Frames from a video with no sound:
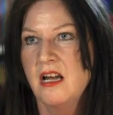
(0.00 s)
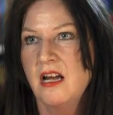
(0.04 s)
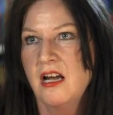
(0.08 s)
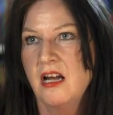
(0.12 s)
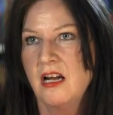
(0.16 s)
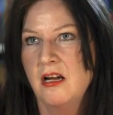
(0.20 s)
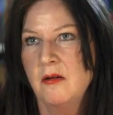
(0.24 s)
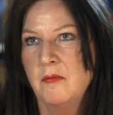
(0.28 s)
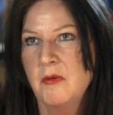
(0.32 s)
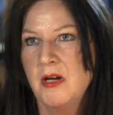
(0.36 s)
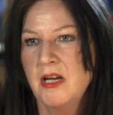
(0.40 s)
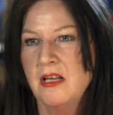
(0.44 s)

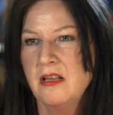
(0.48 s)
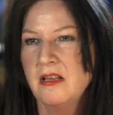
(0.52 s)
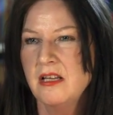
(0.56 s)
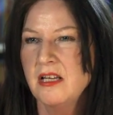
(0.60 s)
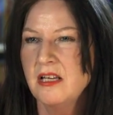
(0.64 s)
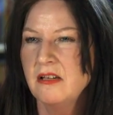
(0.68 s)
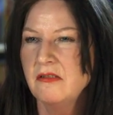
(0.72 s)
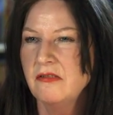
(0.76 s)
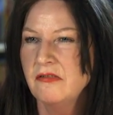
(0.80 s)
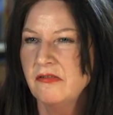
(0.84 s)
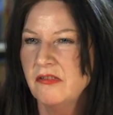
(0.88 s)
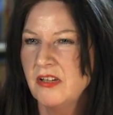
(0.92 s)
and
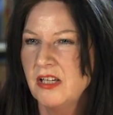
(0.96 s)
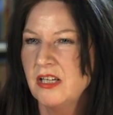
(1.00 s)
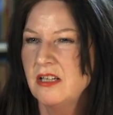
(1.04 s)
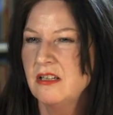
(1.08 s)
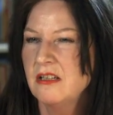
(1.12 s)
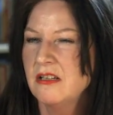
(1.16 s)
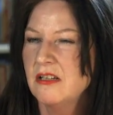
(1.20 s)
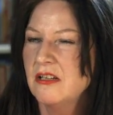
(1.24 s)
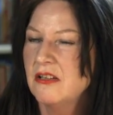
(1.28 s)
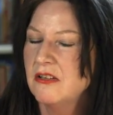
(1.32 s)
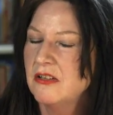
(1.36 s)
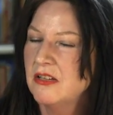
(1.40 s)
they
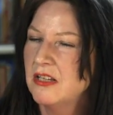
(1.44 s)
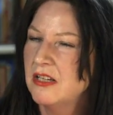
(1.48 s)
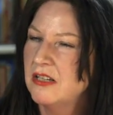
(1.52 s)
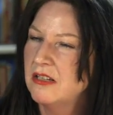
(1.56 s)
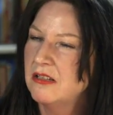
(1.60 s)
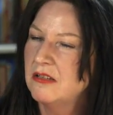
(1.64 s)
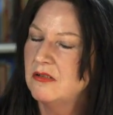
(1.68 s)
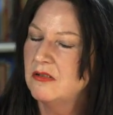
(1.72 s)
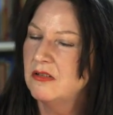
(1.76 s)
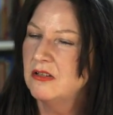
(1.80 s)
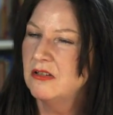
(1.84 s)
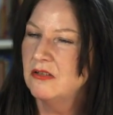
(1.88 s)
feel
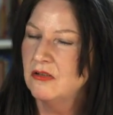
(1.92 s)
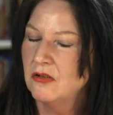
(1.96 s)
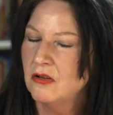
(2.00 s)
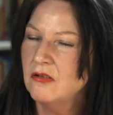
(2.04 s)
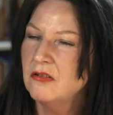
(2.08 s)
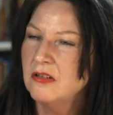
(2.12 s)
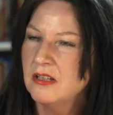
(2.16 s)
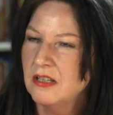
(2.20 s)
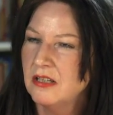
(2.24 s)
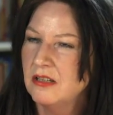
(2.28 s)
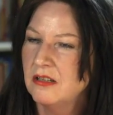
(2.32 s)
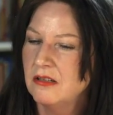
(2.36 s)
that
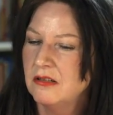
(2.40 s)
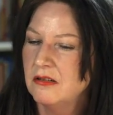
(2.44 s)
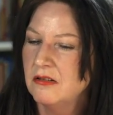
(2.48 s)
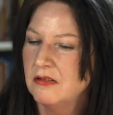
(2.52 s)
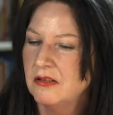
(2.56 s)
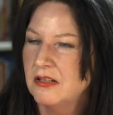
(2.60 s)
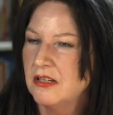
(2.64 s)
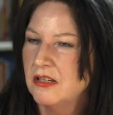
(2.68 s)
nothing